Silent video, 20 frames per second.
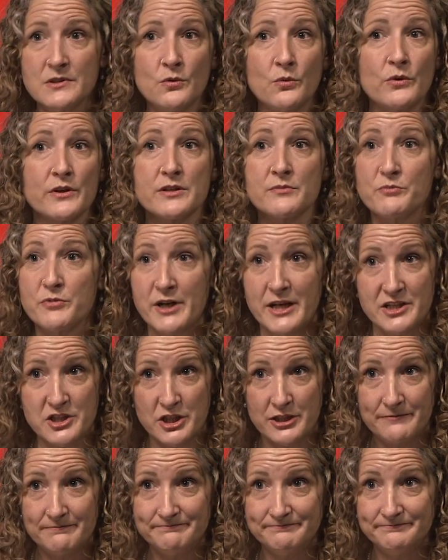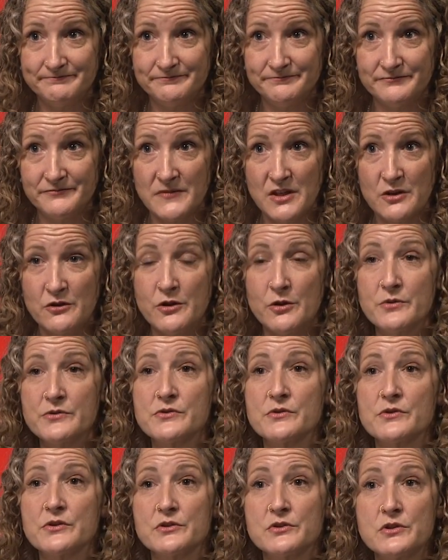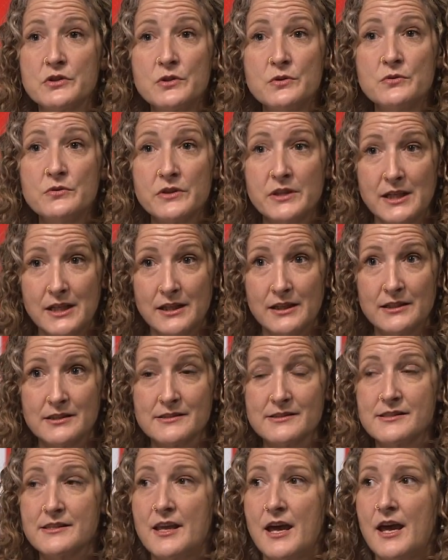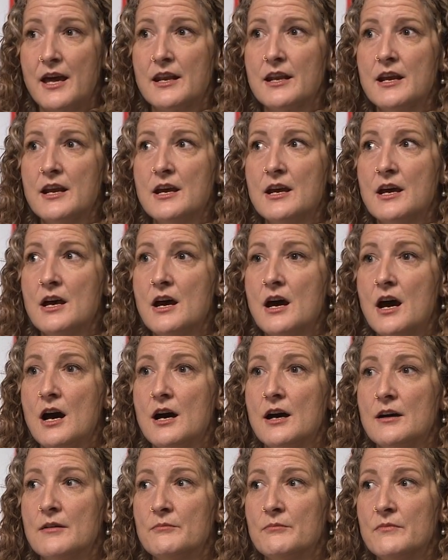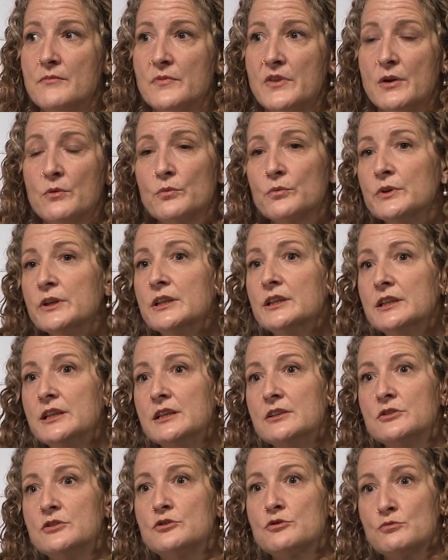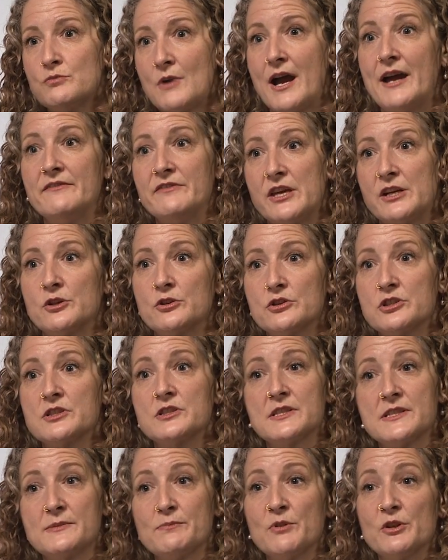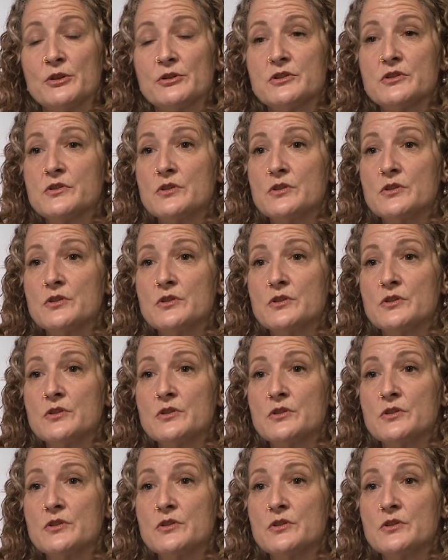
or depression. Those are the two things that that really drive that urge to splurge.